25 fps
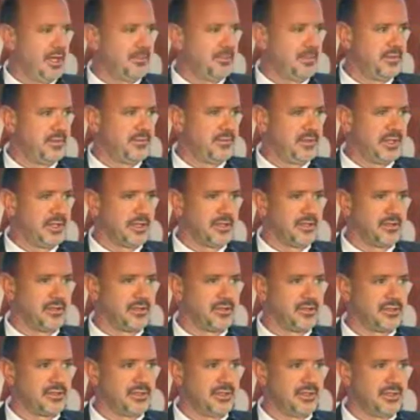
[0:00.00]
captive
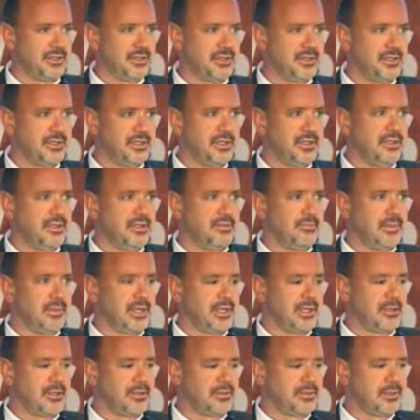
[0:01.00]
technical center in
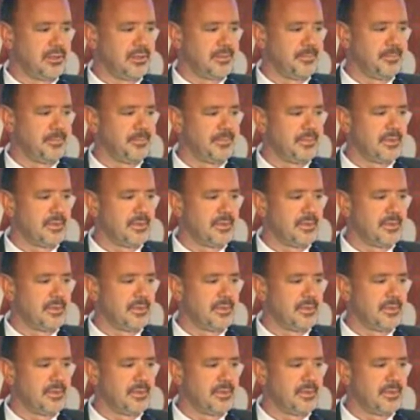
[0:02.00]
Bangalore.